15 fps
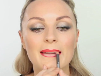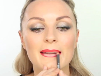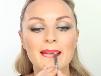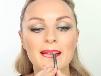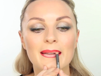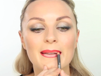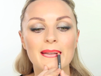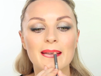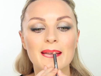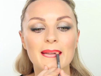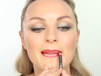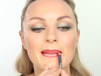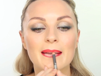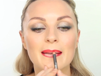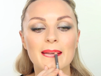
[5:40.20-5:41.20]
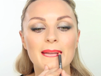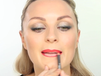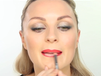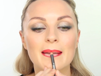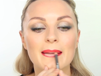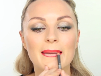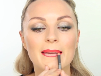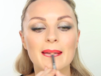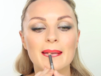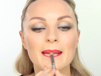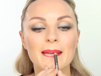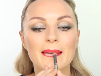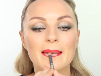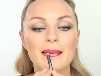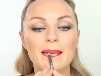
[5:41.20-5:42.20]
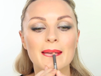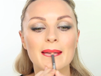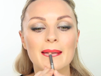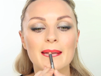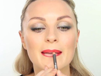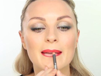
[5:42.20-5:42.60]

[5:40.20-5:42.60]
(silence)